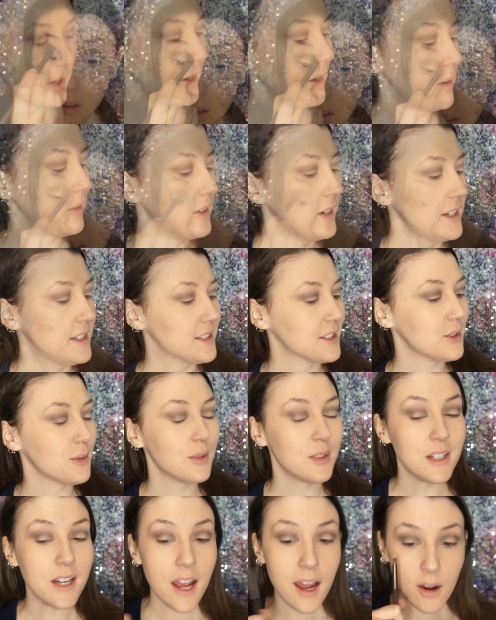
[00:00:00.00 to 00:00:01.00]
Alright,
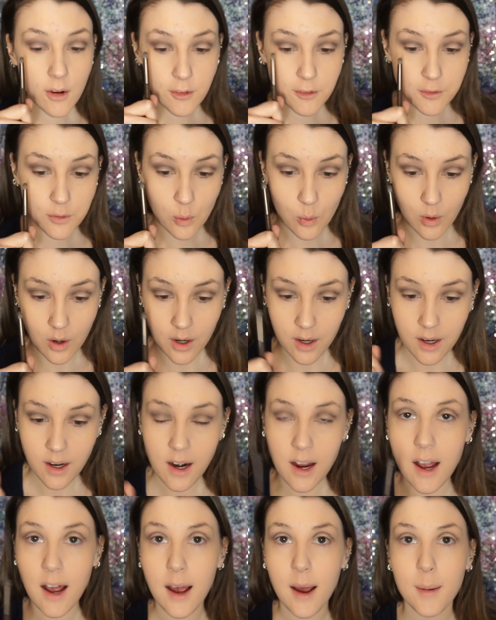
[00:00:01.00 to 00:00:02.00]
so now for
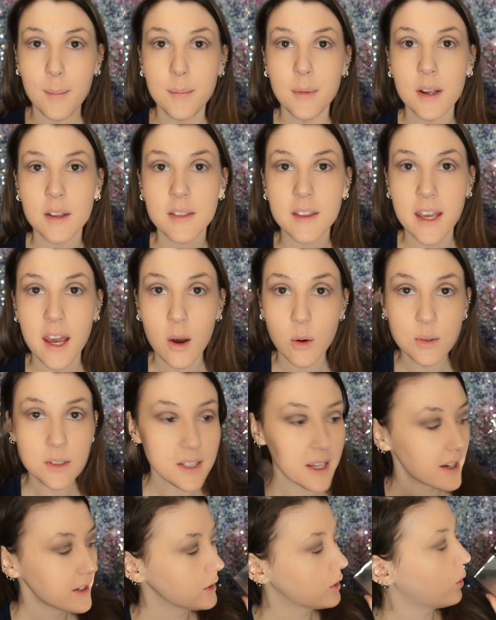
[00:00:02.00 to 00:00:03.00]
the
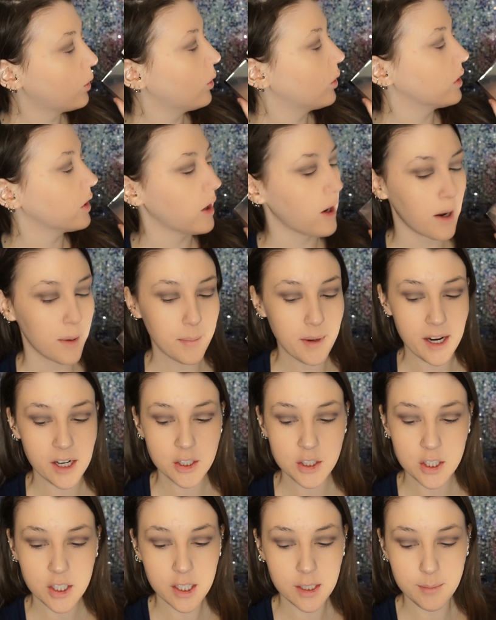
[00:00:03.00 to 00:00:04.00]
outside corner, I'm
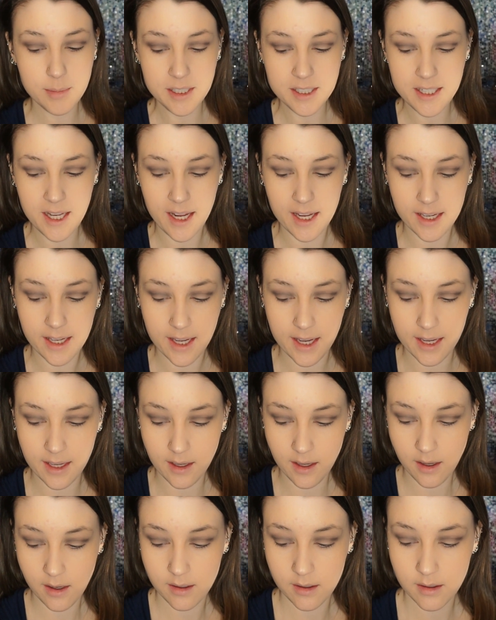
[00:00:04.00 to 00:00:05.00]
actually going to be
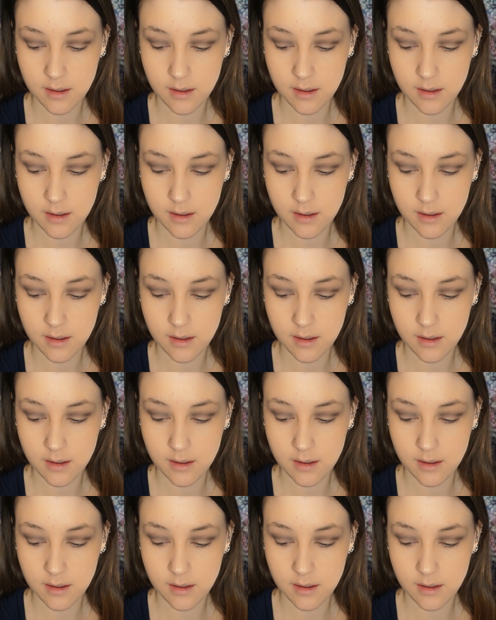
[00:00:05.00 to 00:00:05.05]
taking a